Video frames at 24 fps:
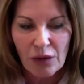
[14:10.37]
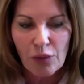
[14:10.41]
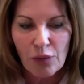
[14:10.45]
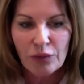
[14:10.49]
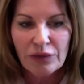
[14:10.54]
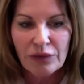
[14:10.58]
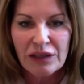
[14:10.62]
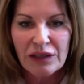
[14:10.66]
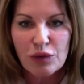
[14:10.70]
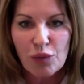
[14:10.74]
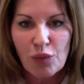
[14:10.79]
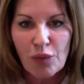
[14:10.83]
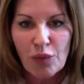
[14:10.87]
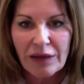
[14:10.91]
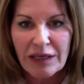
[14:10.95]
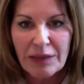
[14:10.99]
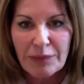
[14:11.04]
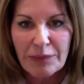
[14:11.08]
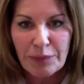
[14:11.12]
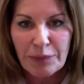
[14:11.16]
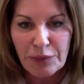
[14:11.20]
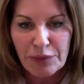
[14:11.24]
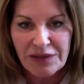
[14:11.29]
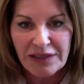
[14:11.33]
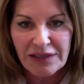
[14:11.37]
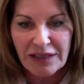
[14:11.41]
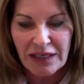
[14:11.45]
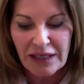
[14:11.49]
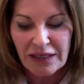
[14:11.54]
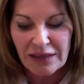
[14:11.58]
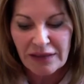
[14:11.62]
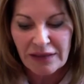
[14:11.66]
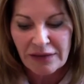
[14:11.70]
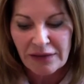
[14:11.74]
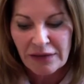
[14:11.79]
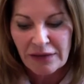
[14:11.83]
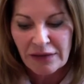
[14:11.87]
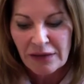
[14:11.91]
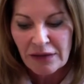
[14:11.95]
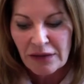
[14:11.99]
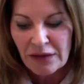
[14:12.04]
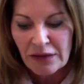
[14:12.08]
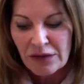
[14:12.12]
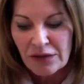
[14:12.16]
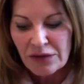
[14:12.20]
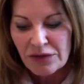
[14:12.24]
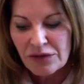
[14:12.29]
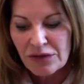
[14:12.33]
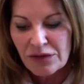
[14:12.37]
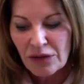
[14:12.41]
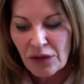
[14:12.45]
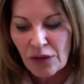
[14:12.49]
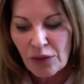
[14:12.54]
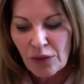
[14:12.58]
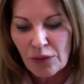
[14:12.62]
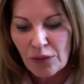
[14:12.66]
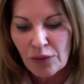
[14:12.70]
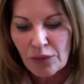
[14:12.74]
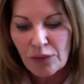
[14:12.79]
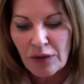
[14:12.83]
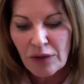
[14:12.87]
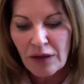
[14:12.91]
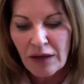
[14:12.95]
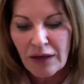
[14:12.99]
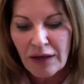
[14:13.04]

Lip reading: only 20%. So